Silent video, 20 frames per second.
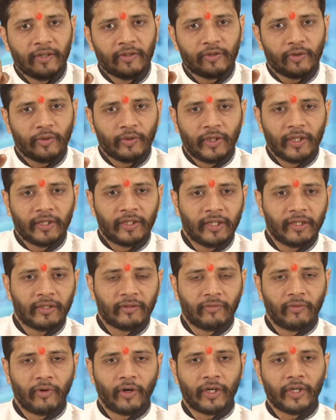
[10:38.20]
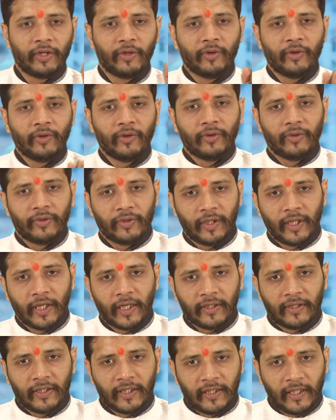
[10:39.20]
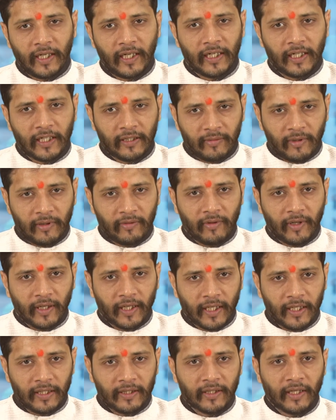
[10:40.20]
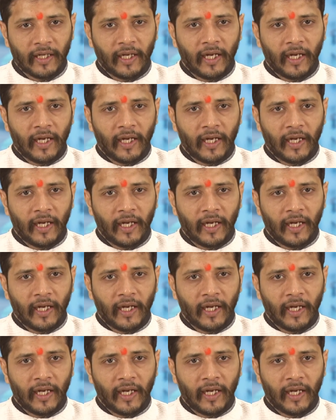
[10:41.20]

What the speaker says: So, this is what the seasonal adjustment work is,